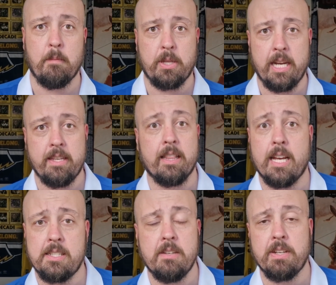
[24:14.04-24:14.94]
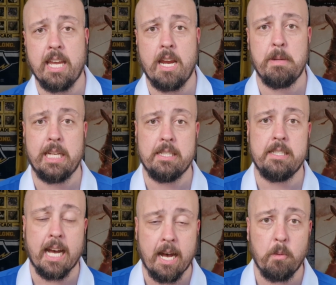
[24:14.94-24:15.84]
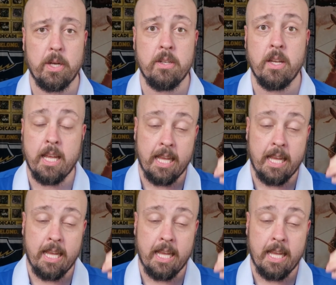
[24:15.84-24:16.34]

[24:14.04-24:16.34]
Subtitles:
playing their last ever game in Darwin.